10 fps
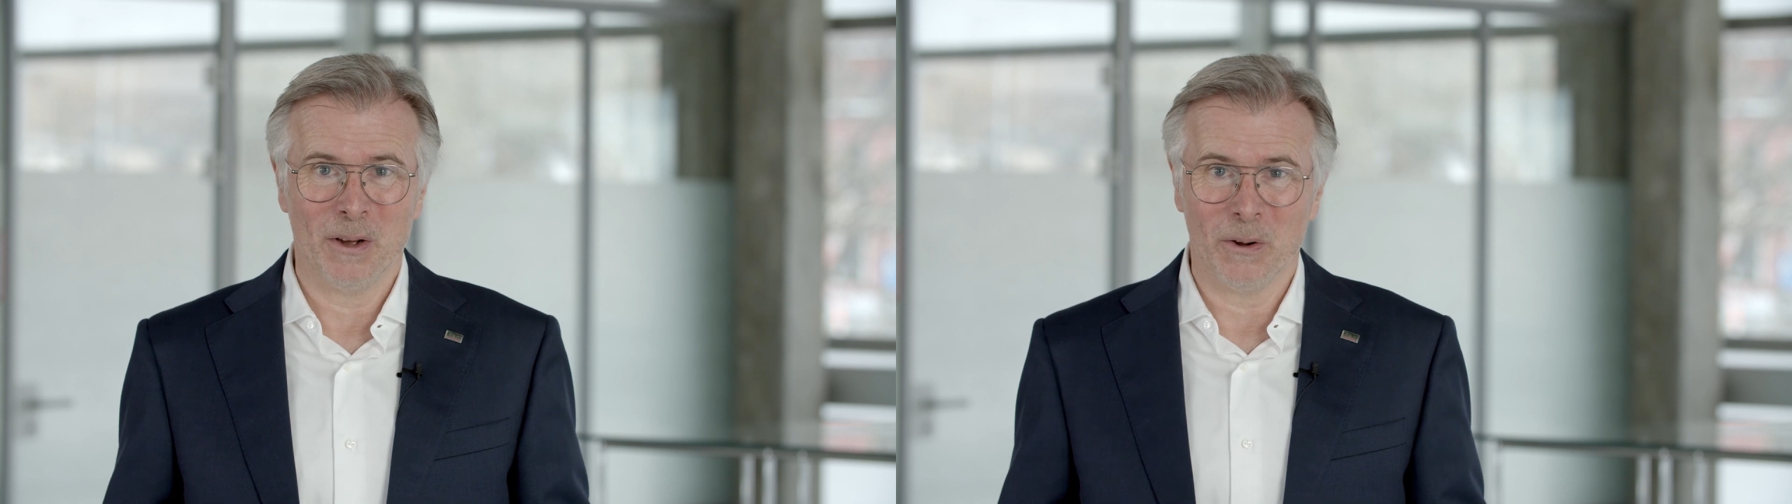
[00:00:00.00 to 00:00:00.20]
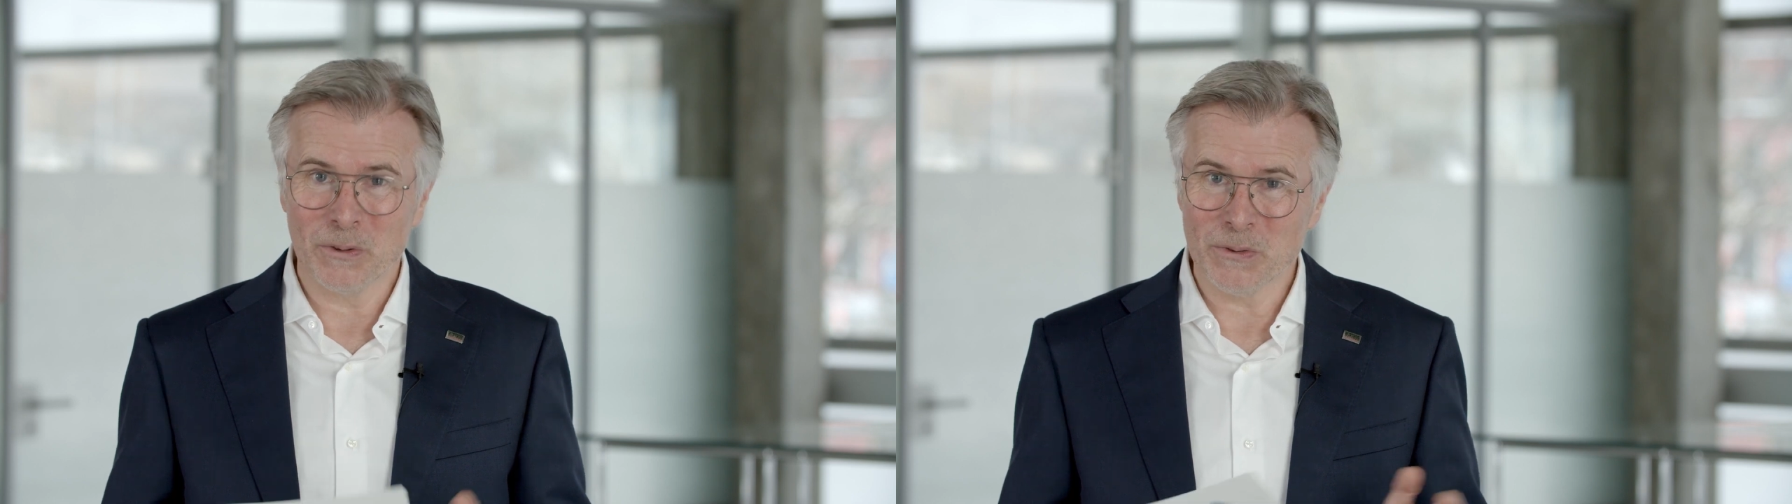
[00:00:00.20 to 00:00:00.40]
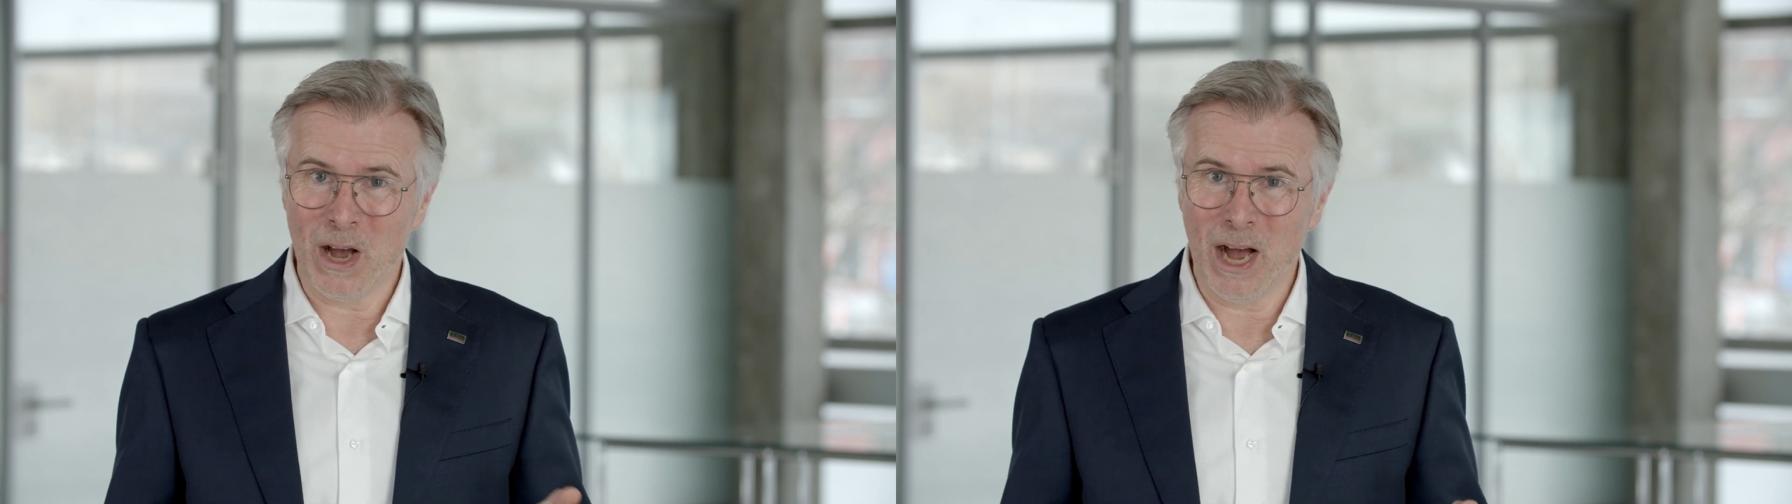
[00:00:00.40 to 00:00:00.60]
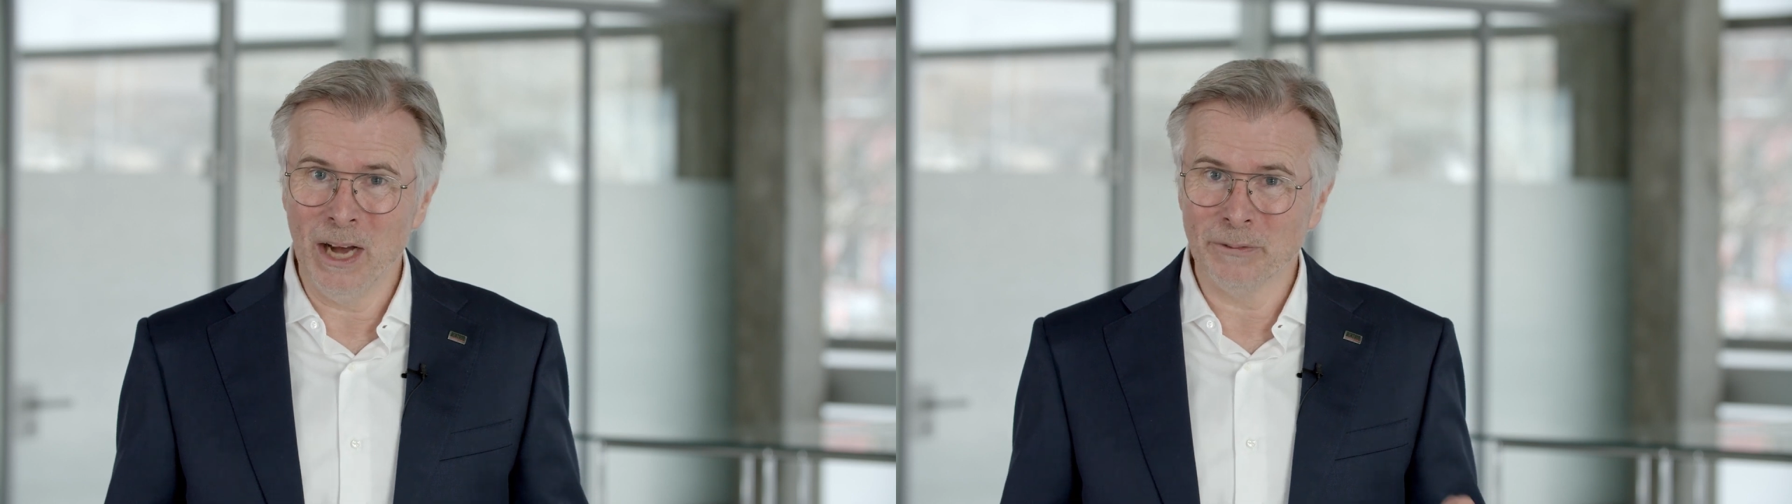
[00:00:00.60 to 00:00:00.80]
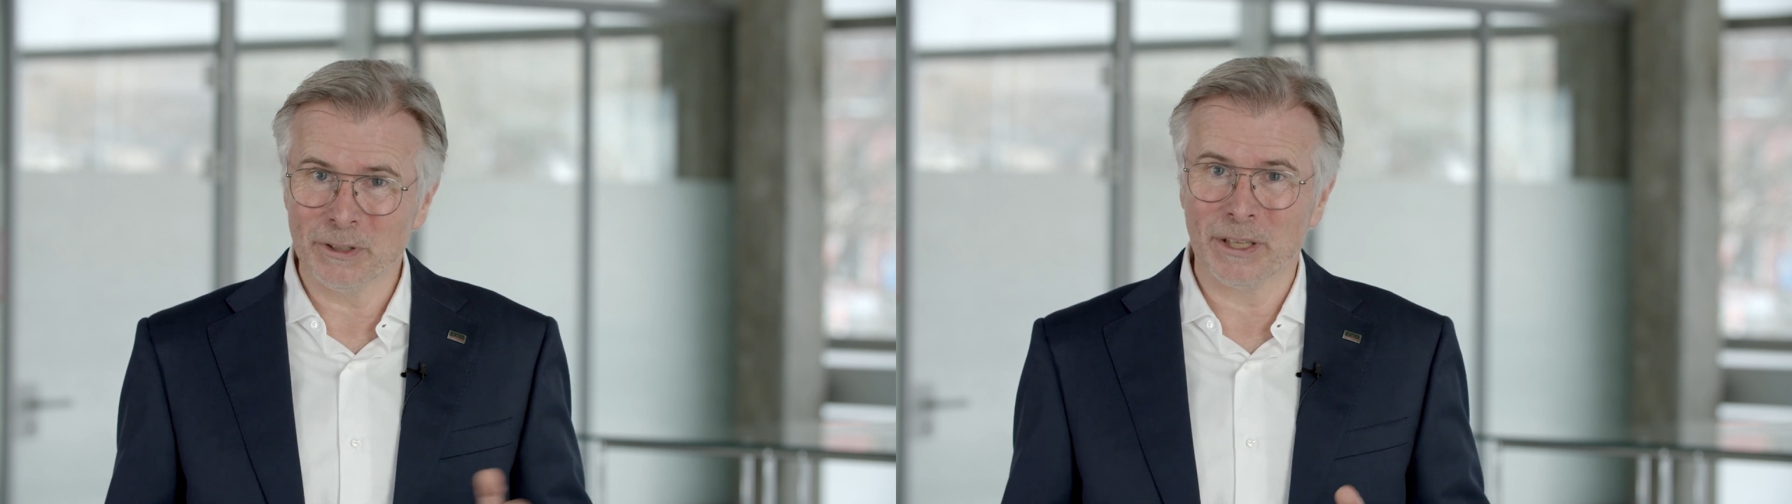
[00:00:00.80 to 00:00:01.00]
Also,
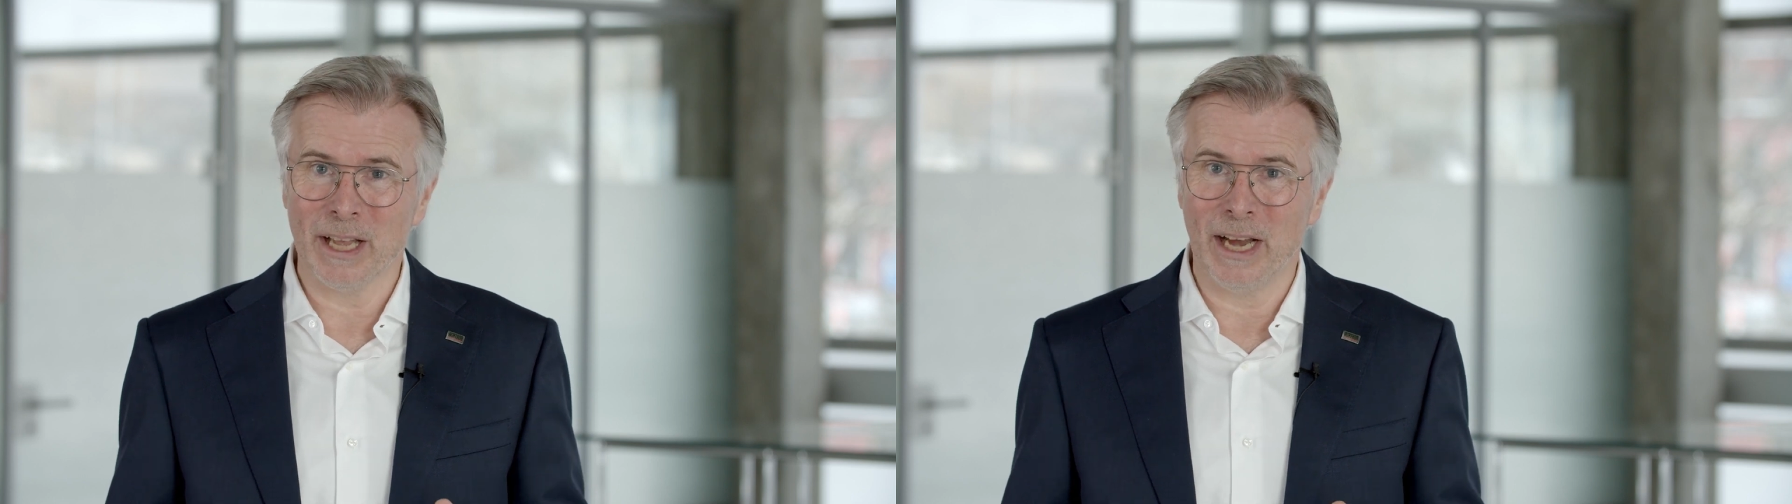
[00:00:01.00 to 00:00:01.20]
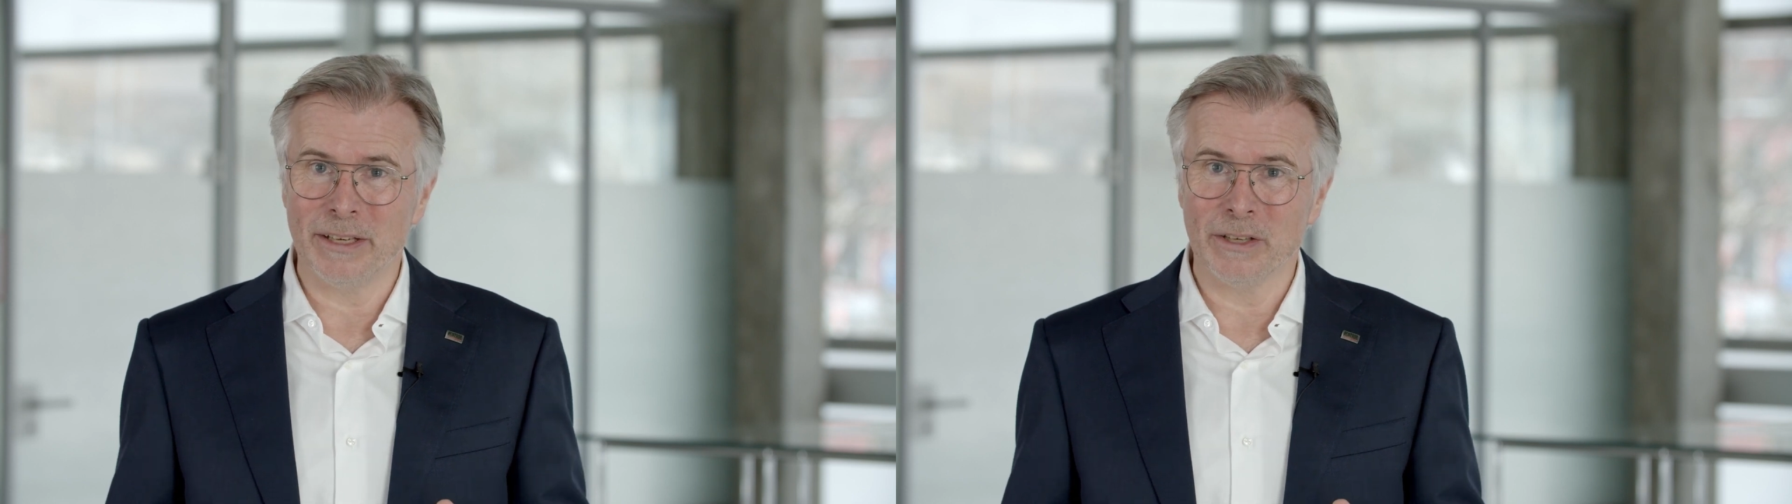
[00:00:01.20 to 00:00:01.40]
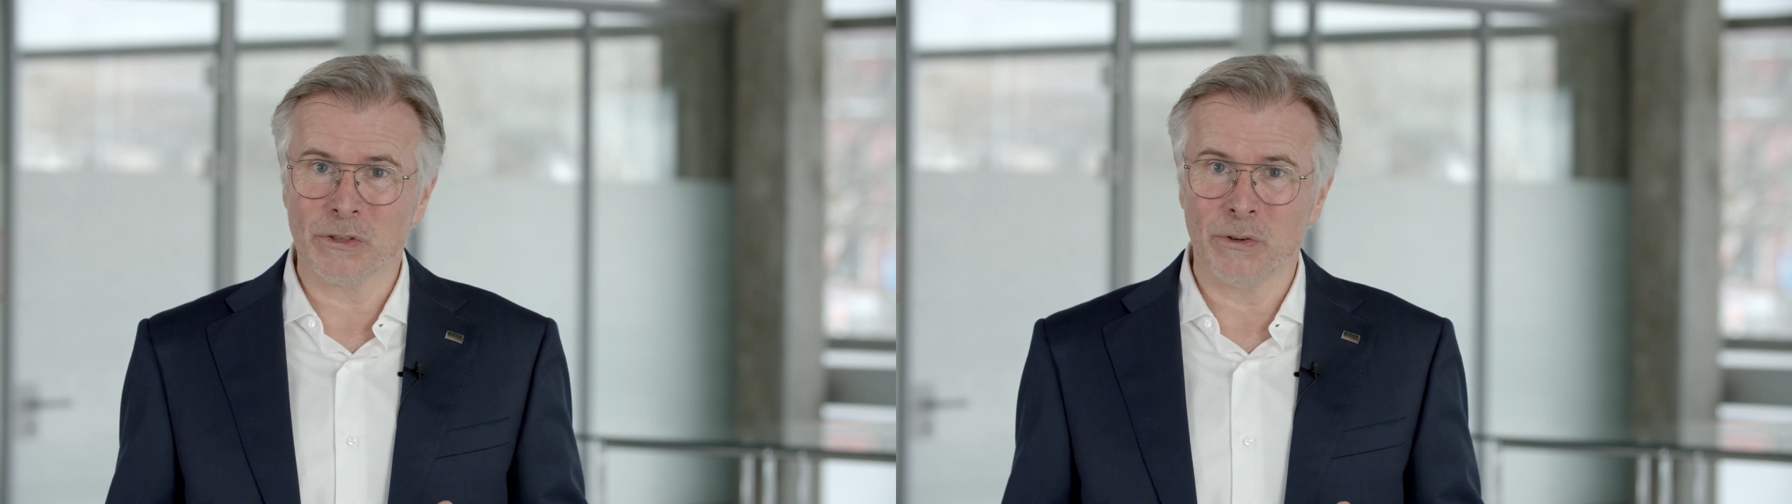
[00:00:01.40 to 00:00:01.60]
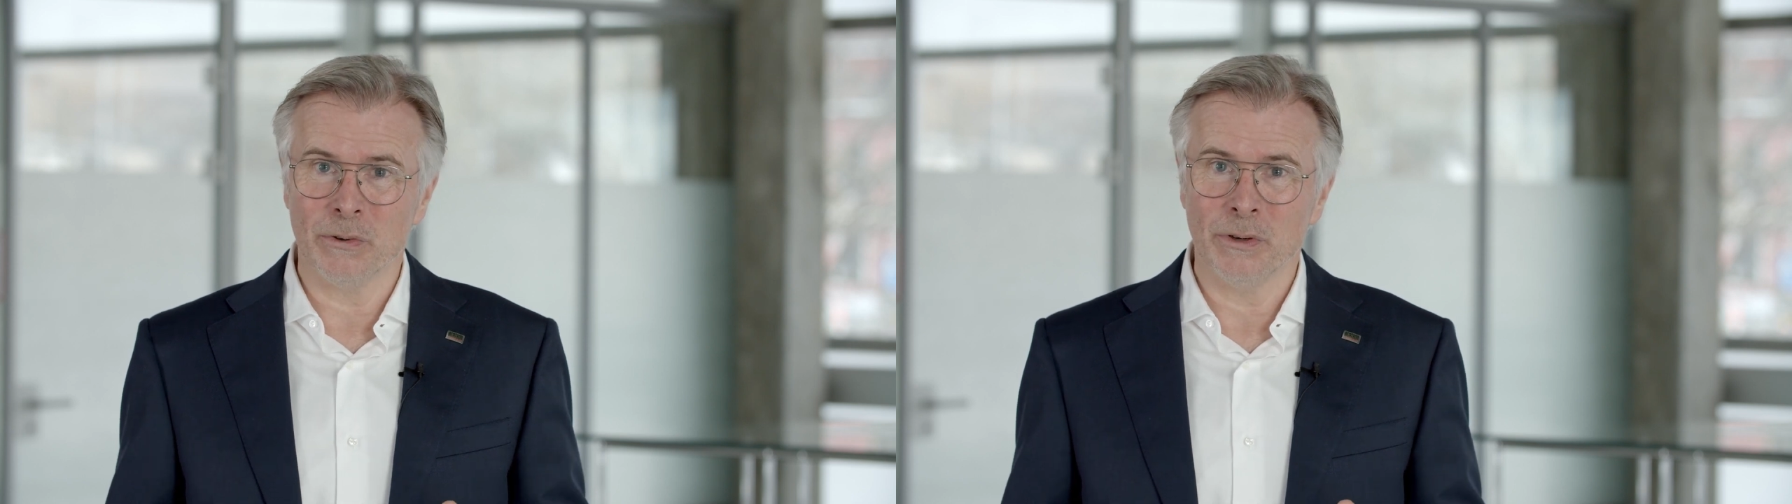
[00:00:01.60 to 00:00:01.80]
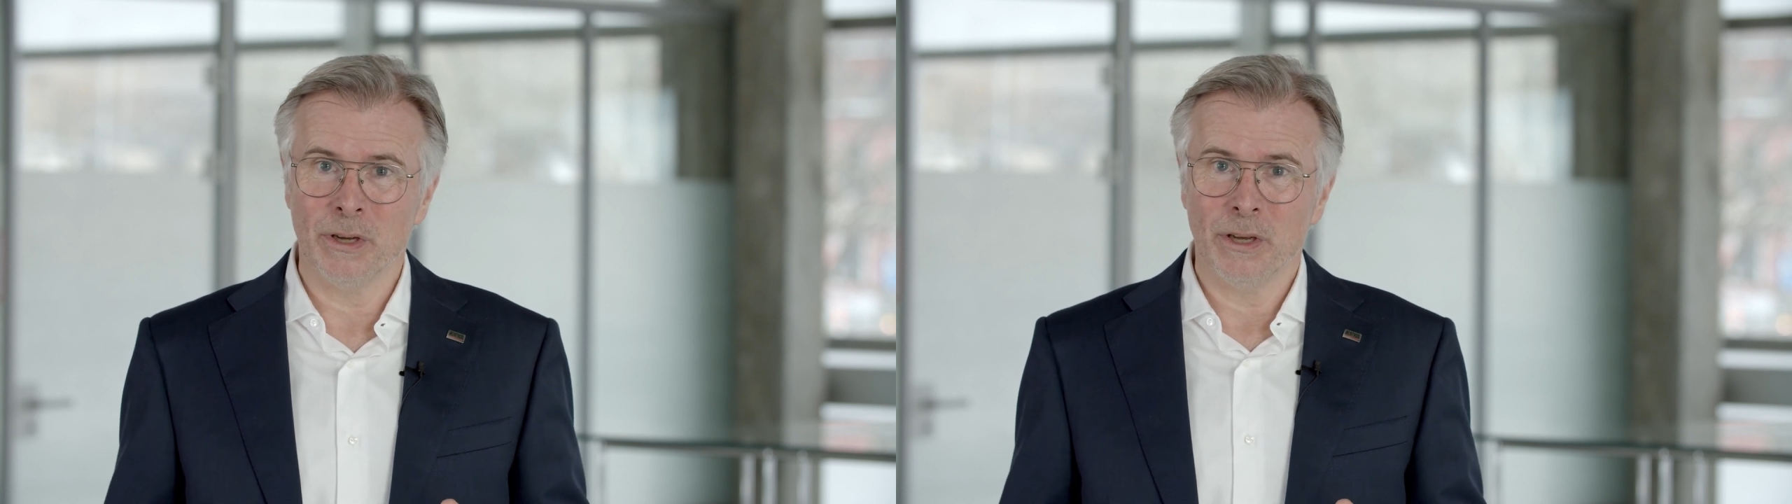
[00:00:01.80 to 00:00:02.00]
after the guiding
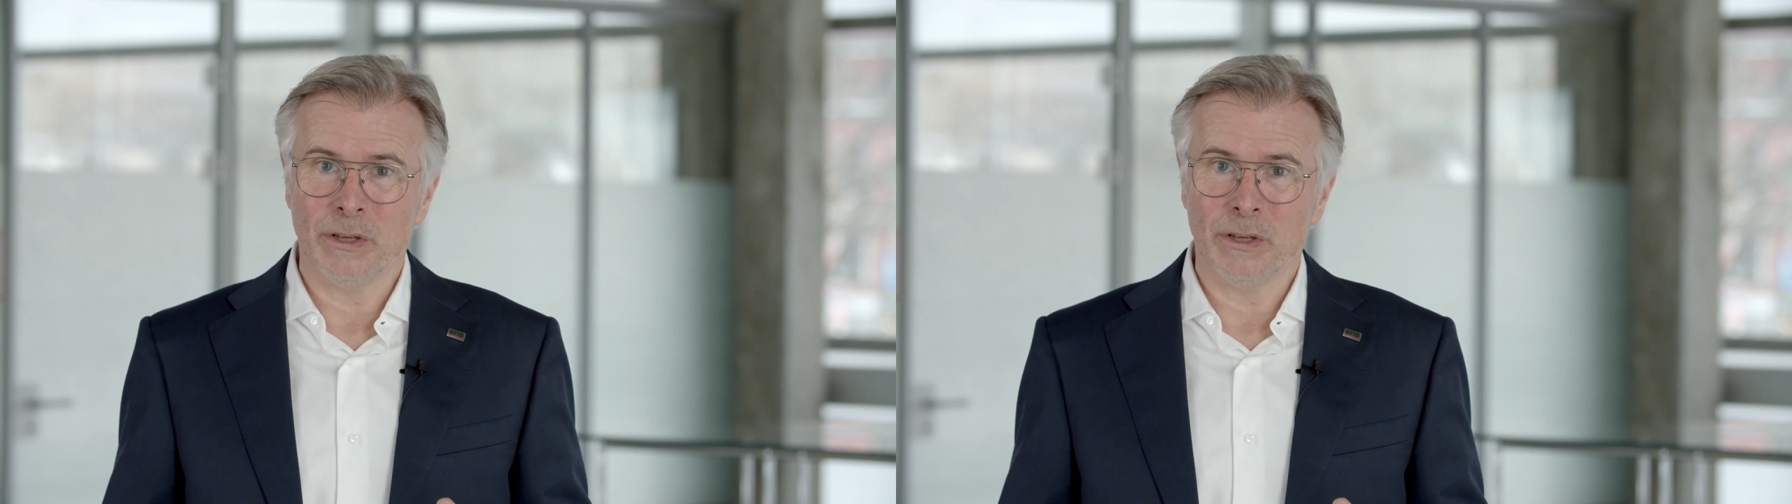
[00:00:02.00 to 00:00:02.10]
show,